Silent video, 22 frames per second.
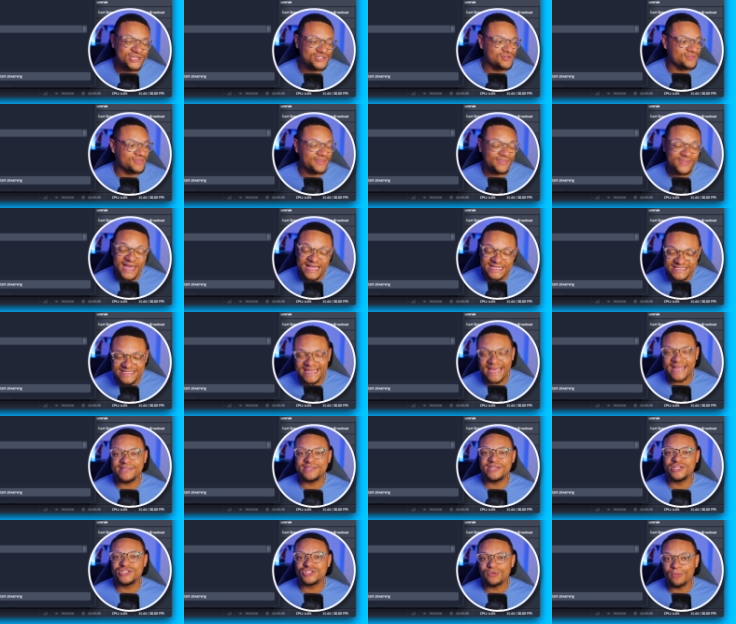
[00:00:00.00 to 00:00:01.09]
sure that that's
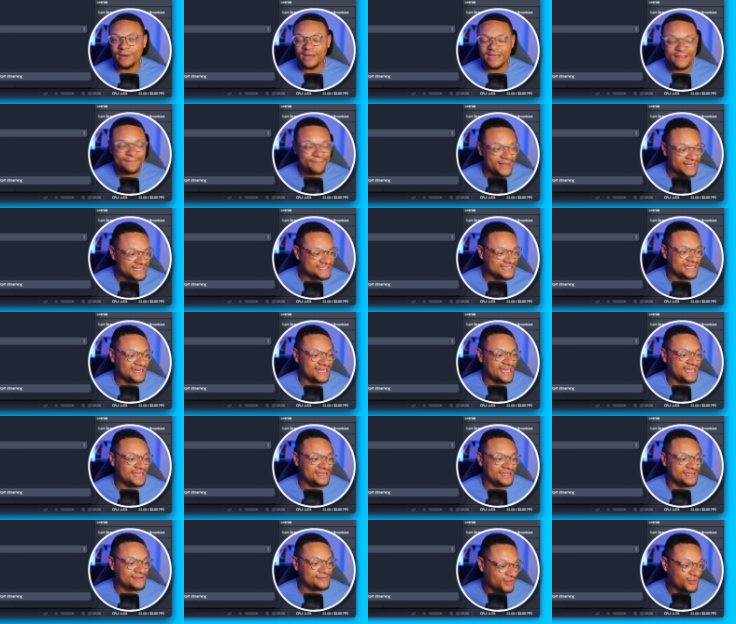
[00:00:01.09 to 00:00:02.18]
1920 by
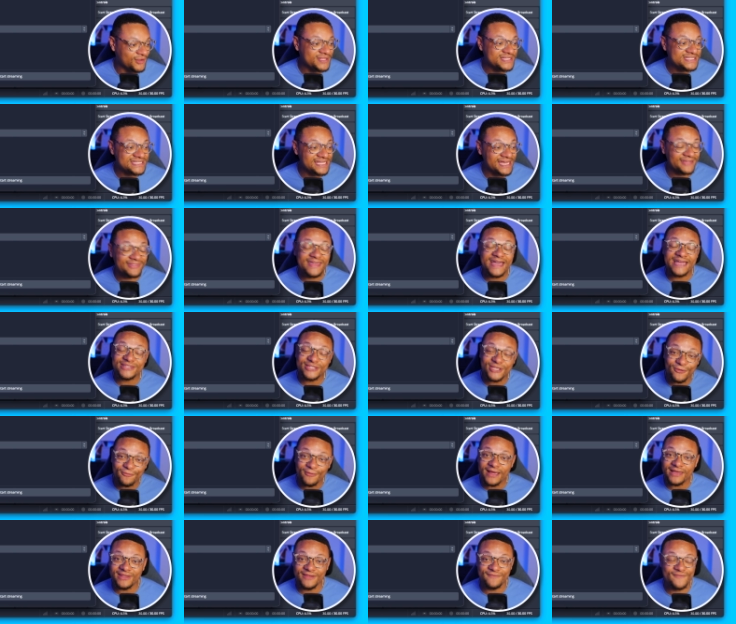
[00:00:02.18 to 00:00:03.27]
1080. You can select that
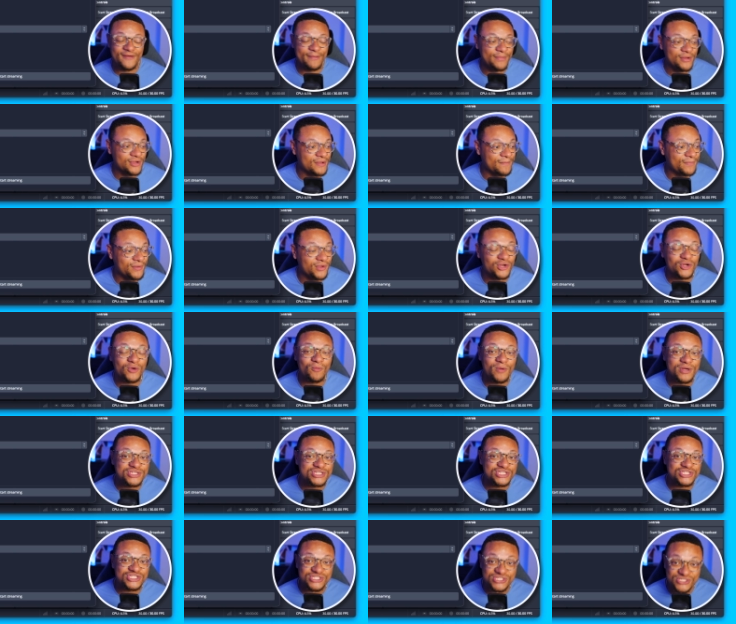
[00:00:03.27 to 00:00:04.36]
directly from your computer, which
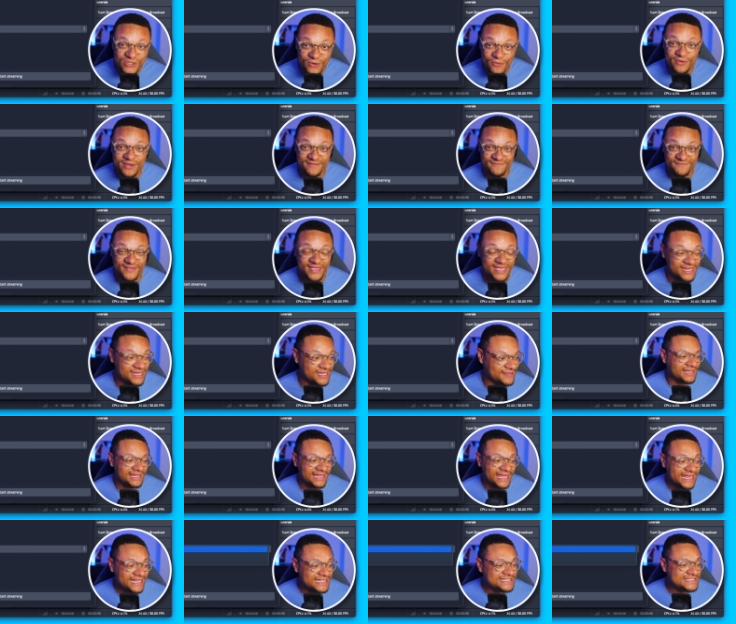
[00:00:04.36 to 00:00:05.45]
is so convenient.
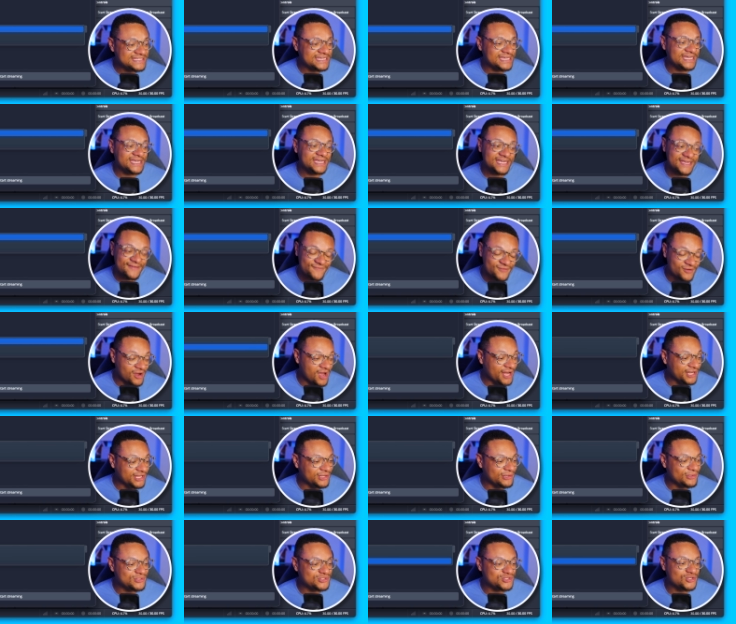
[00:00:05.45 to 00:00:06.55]
Latency, if you're on
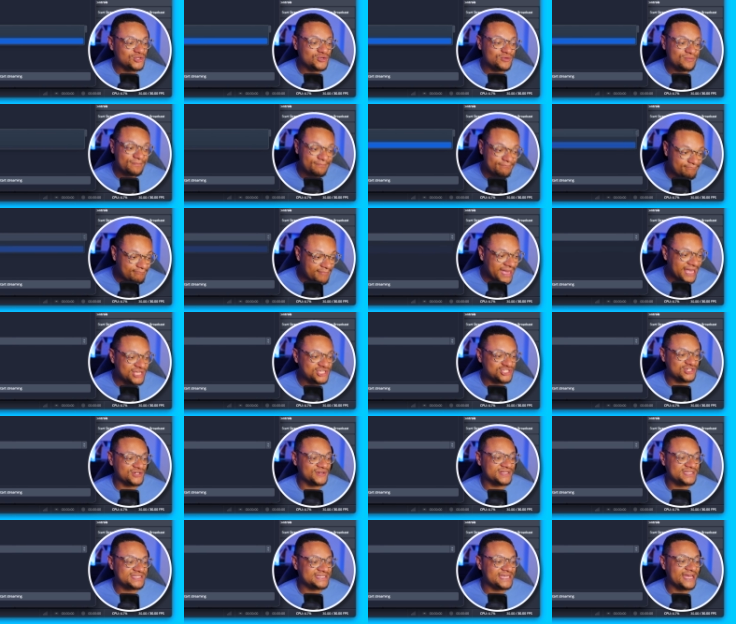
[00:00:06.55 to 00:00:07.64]
YouTube, make sure
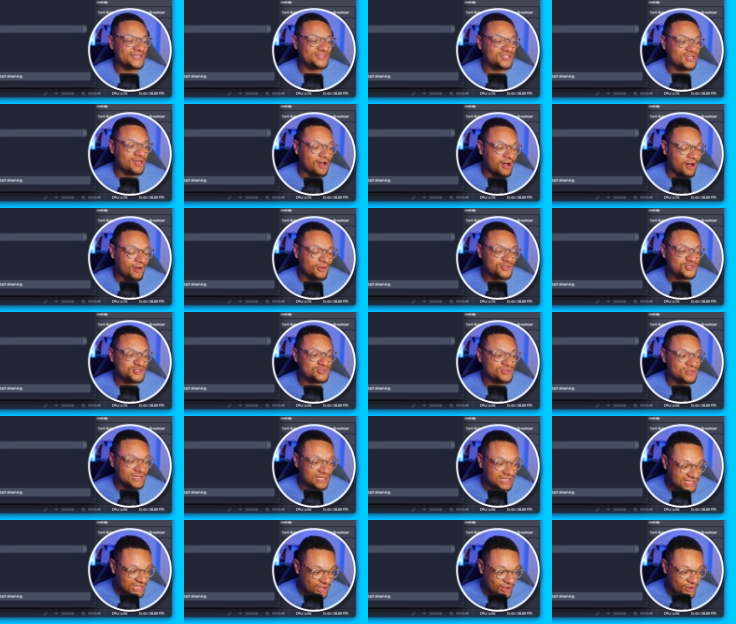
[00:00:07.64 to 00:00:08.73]
it's set to ultra
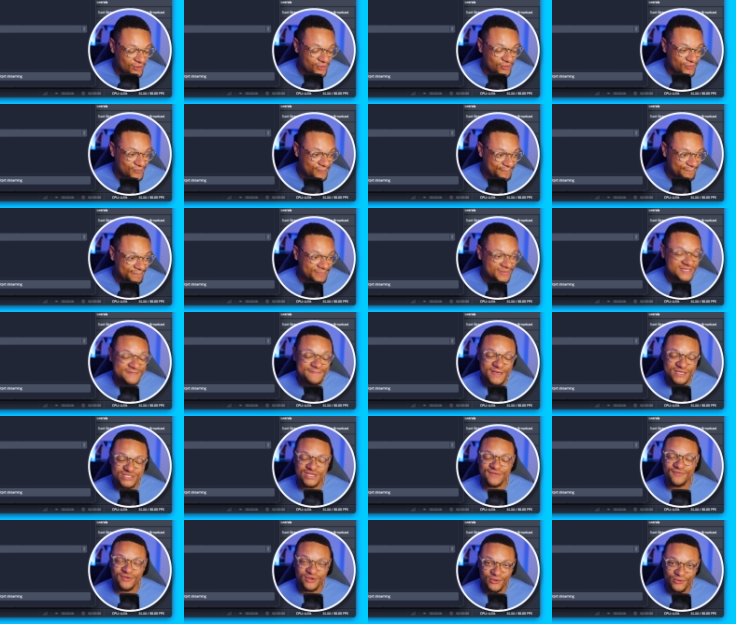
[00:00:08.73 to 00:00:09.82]
low
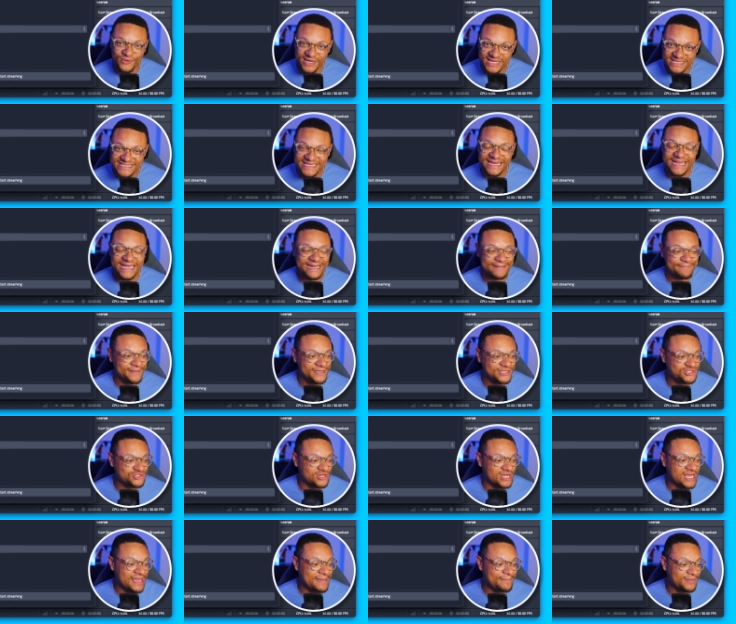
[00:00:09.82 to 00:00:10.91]
especially if you're doing a 1080p
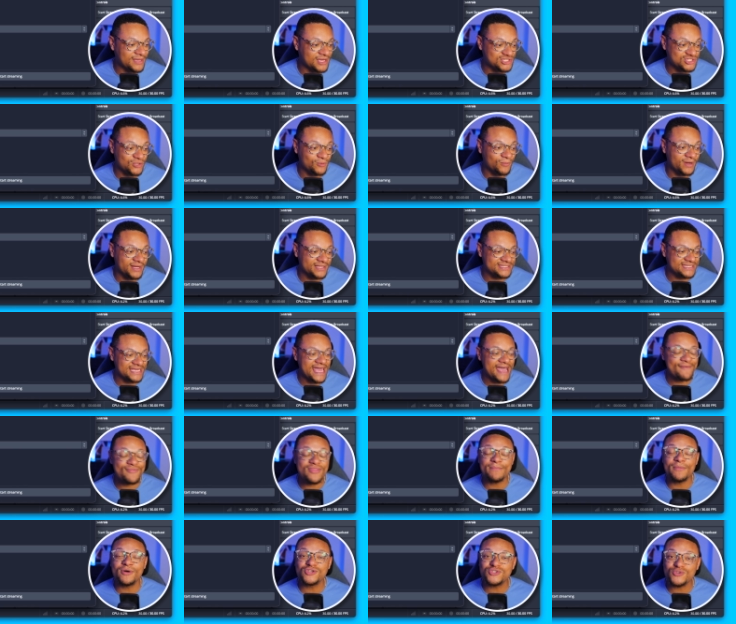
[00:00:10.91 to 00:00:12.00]
stream because you want to have
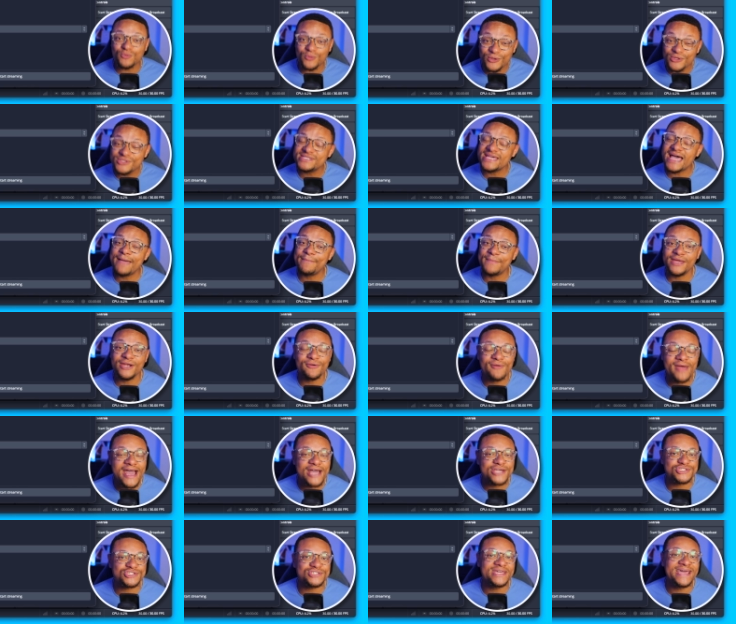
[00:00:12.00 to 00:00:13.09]
the most real-time
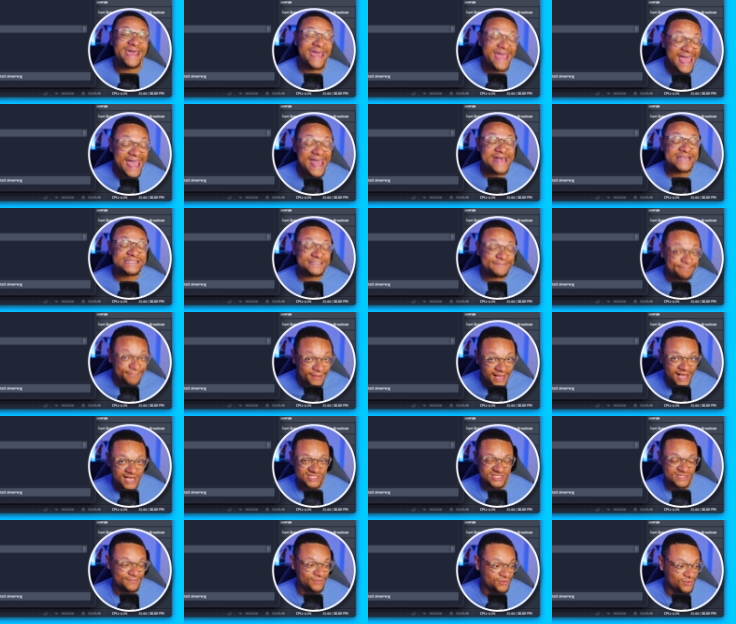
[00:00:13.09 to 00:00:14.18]
interaction as
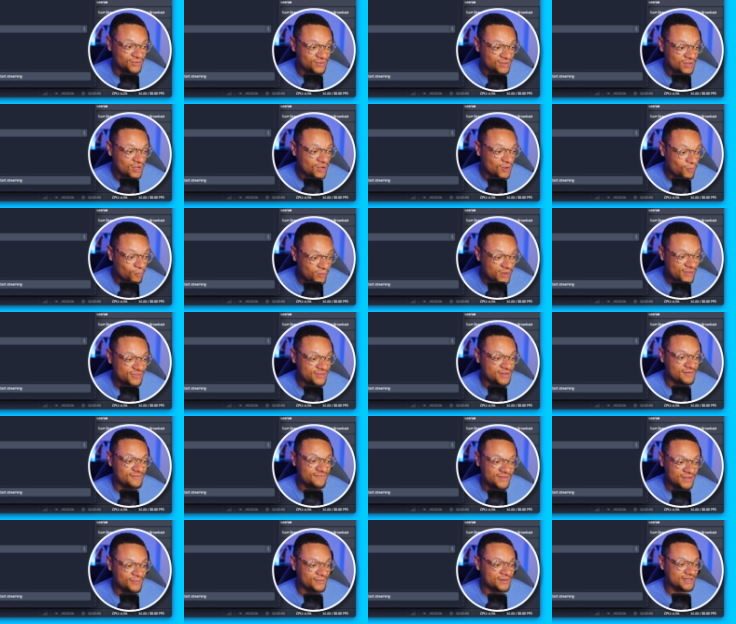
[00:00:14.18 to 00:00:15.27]
possible with your
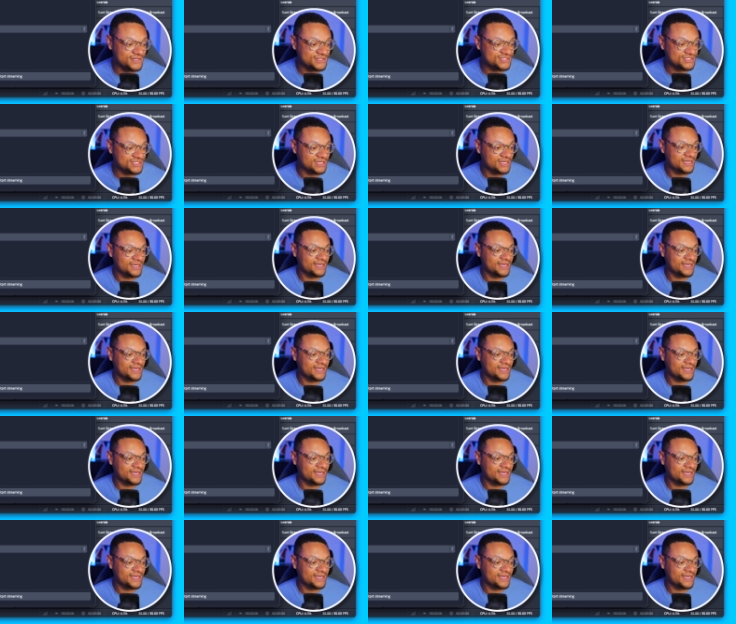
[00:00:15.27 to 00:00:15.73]
viewers